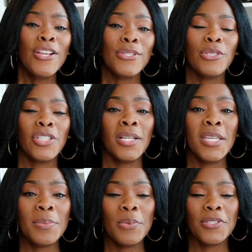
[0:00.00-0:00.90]
So
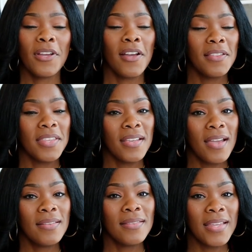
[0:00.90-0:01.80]
chunky boots are the
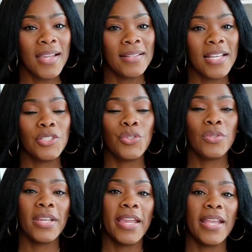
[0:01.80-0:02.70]
other thing that you
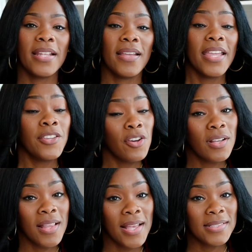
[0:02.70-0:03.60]
need in your
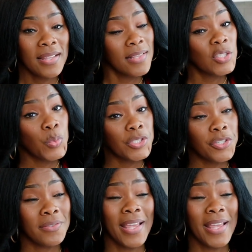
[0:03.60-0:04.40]
closet this winter.